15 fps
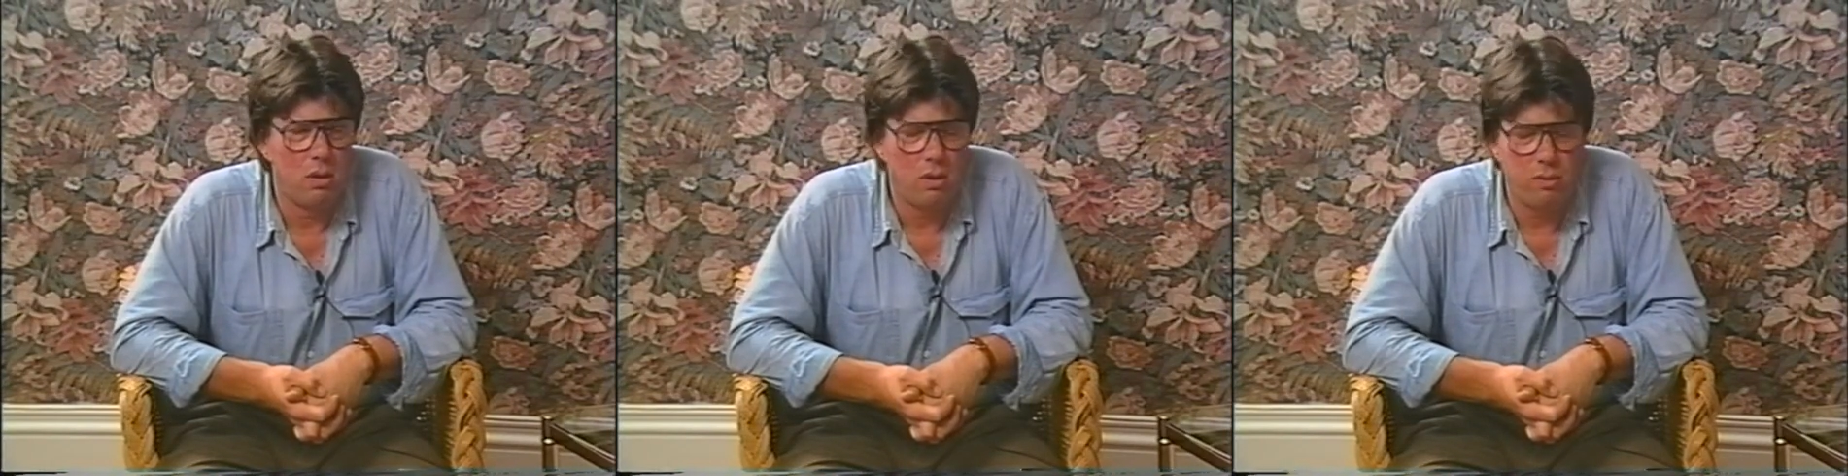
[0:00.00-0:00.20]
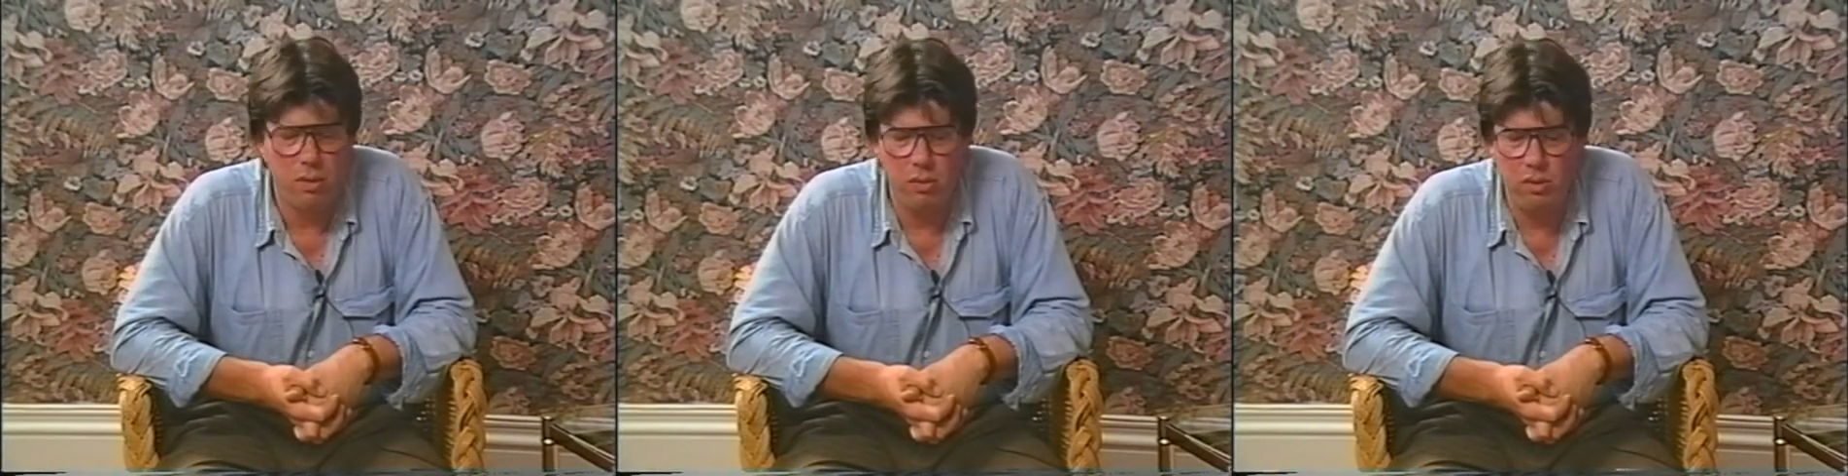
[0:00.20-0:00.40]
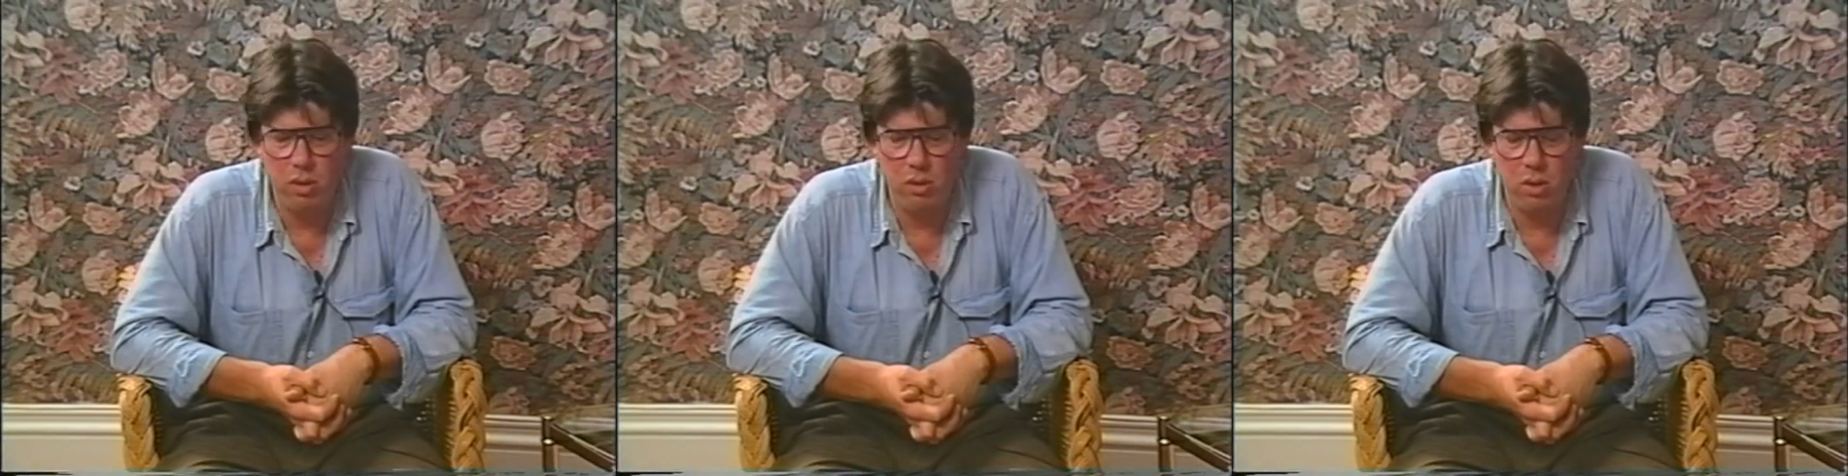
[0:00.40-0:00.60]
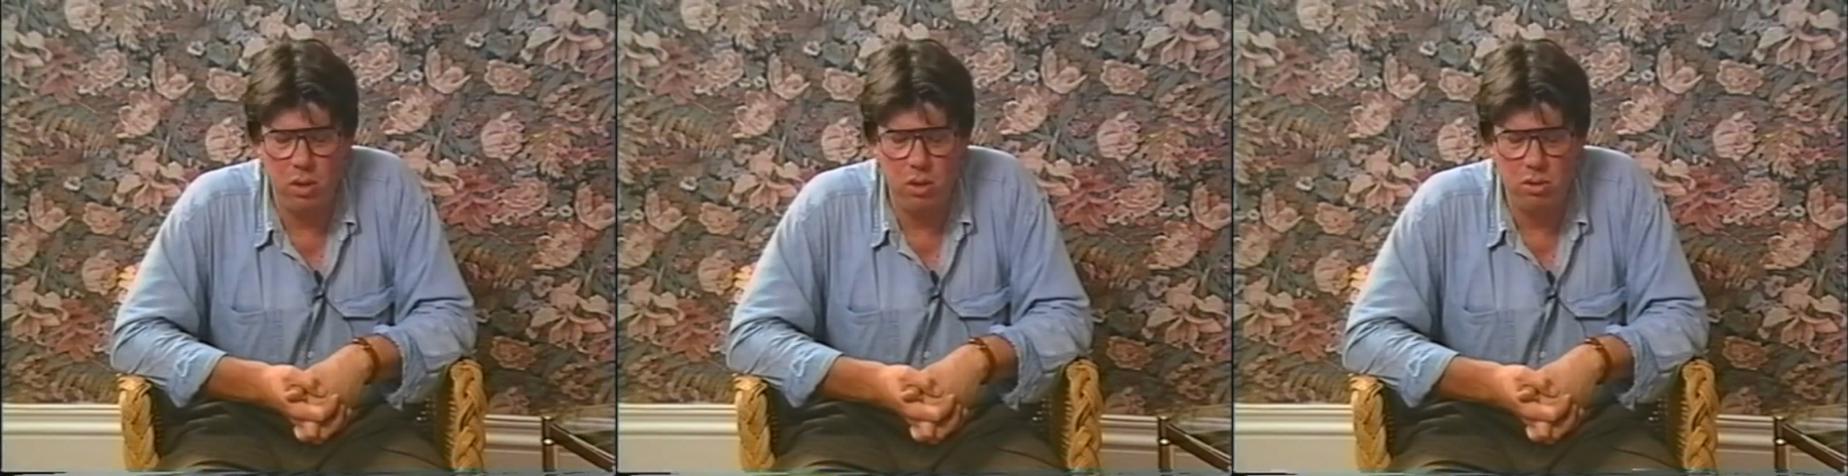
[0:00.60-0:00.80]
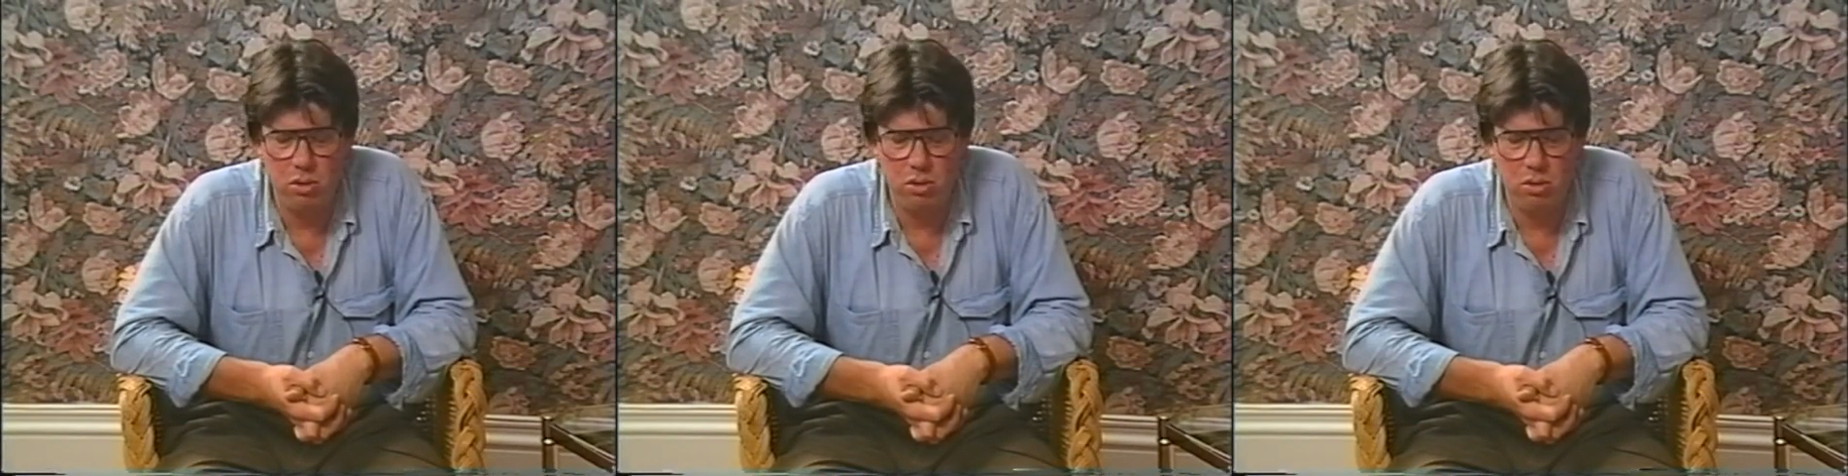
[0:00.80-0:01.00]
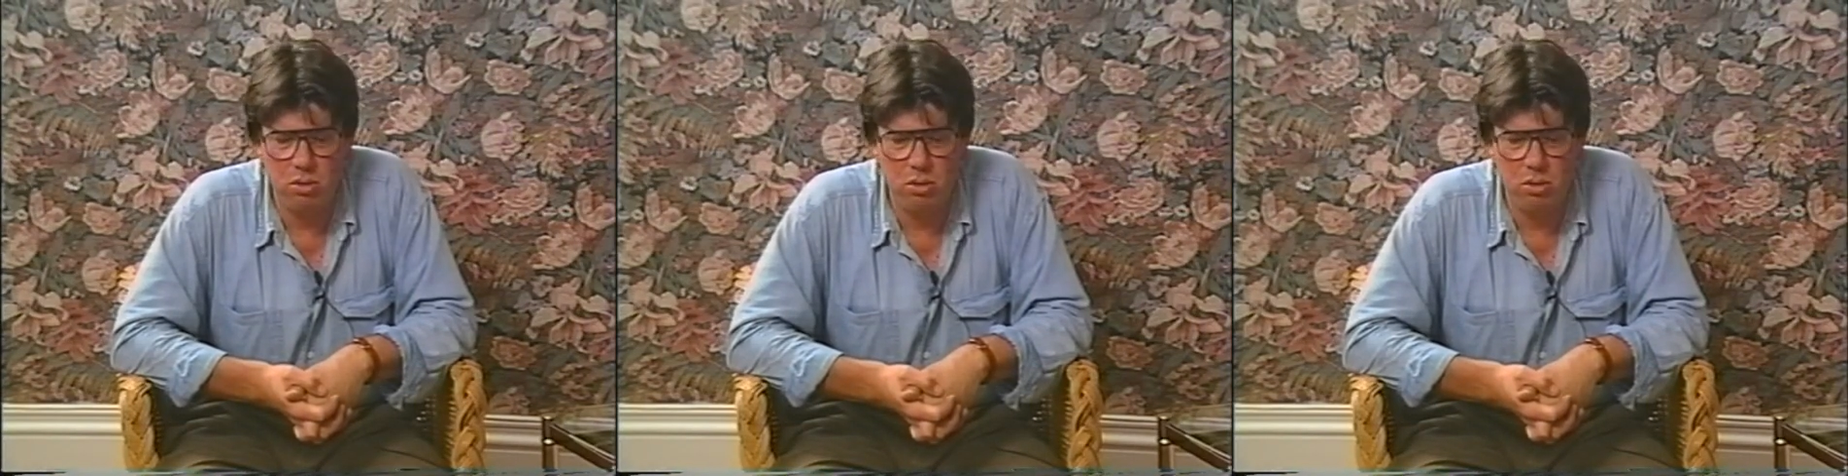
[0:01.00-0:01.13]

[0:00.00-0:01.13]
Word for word: for a few years.